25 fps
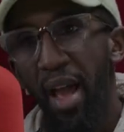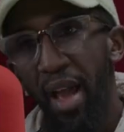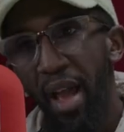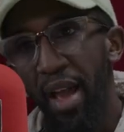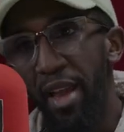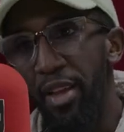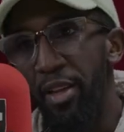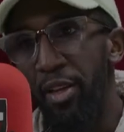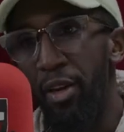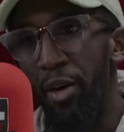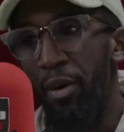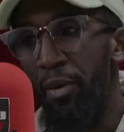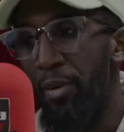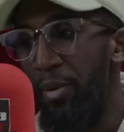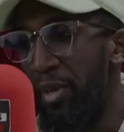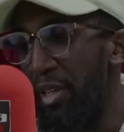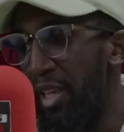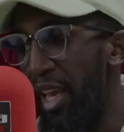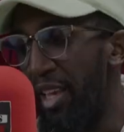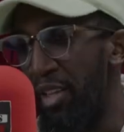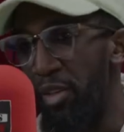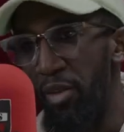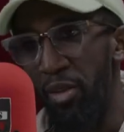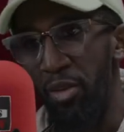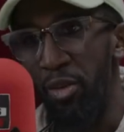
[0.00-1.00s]
You know,
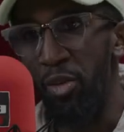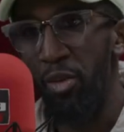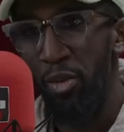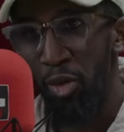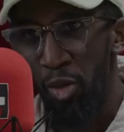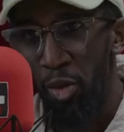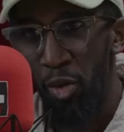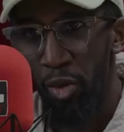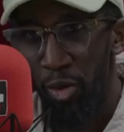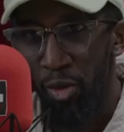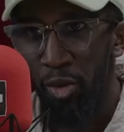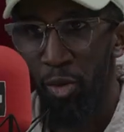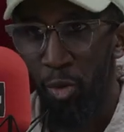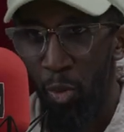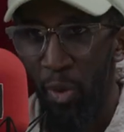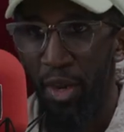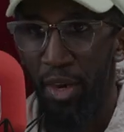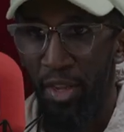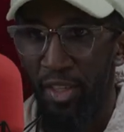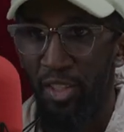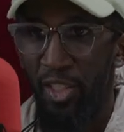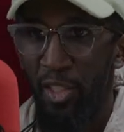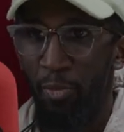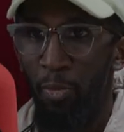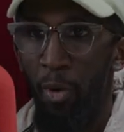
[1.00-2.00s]
and you, you
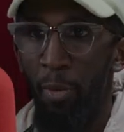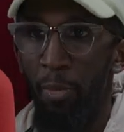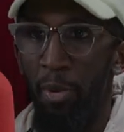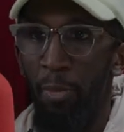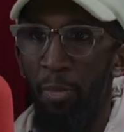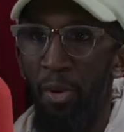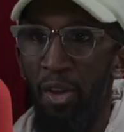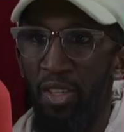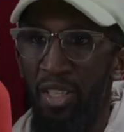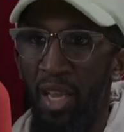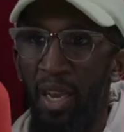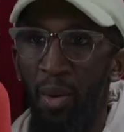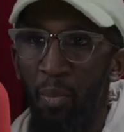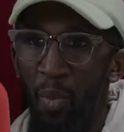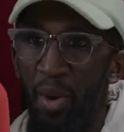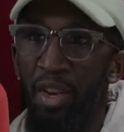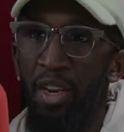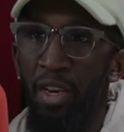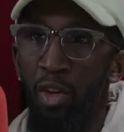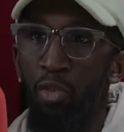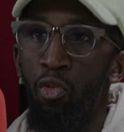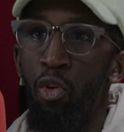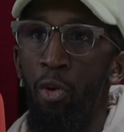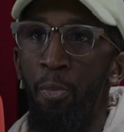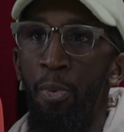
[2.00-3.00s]
witnessed this problem because I went in
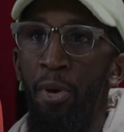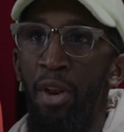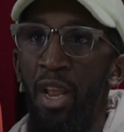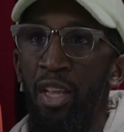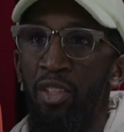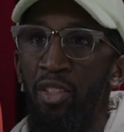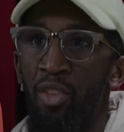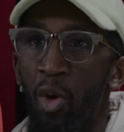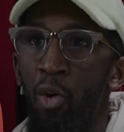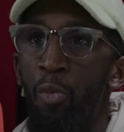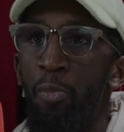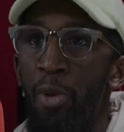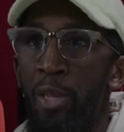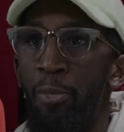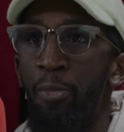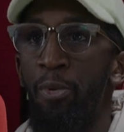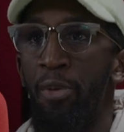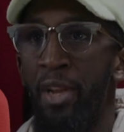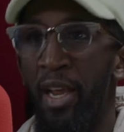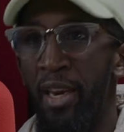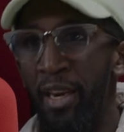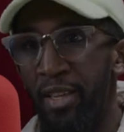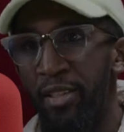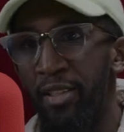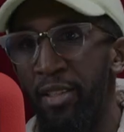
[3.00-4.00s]
a group and I told people
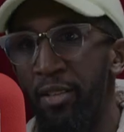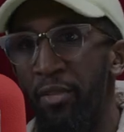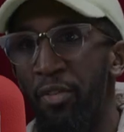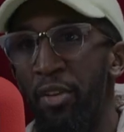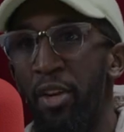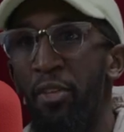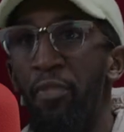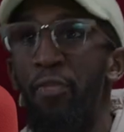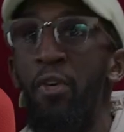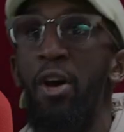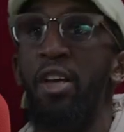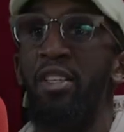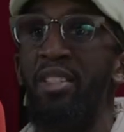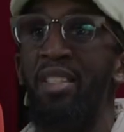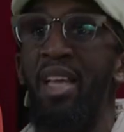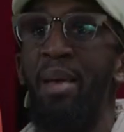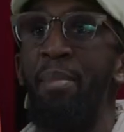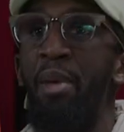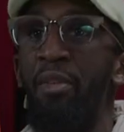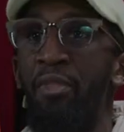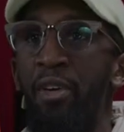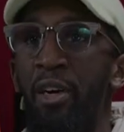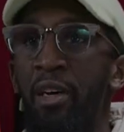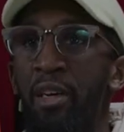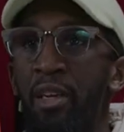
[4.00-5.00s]
that, listen, for the first time
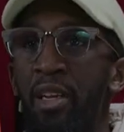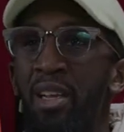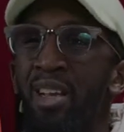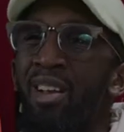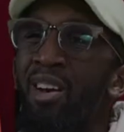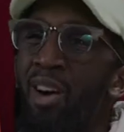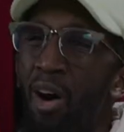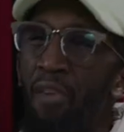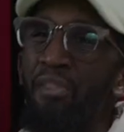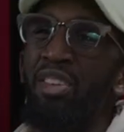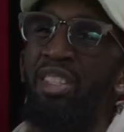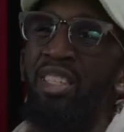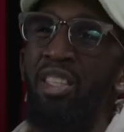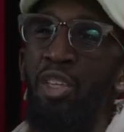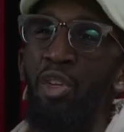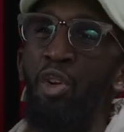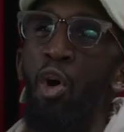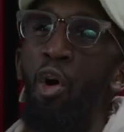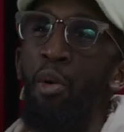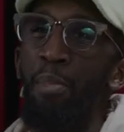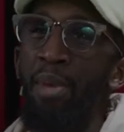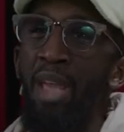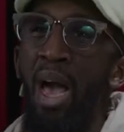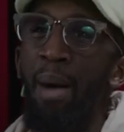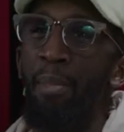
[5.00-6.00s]
ever, obviously you know
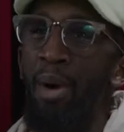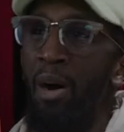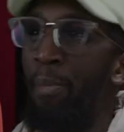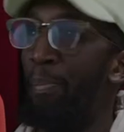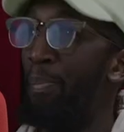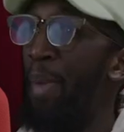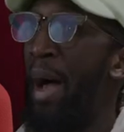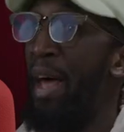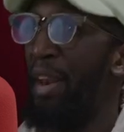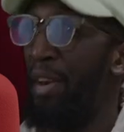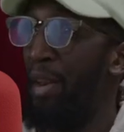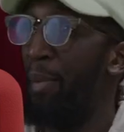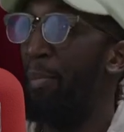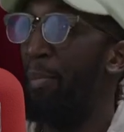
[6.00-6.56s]
me, I'm a panda